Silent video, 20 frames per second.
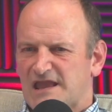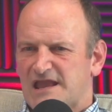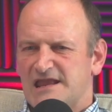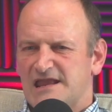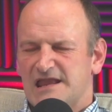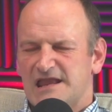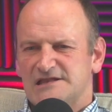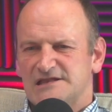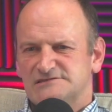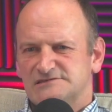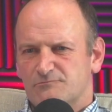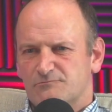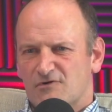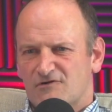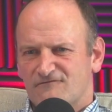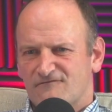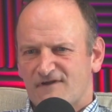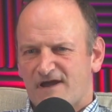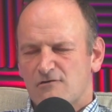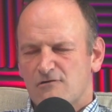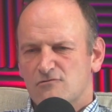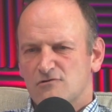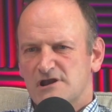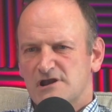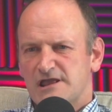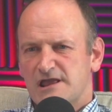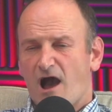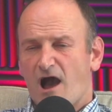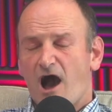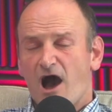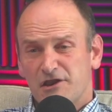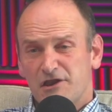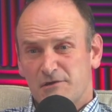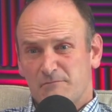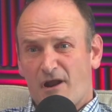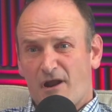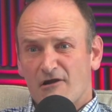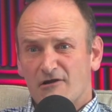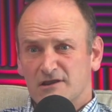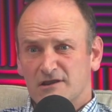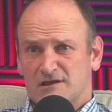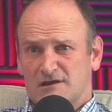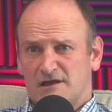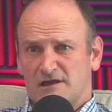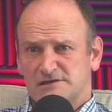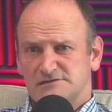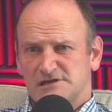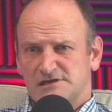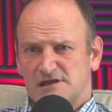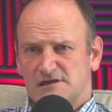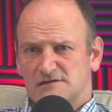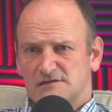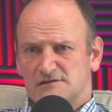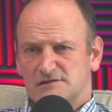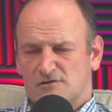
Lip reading: It's a profoundly un-American idea.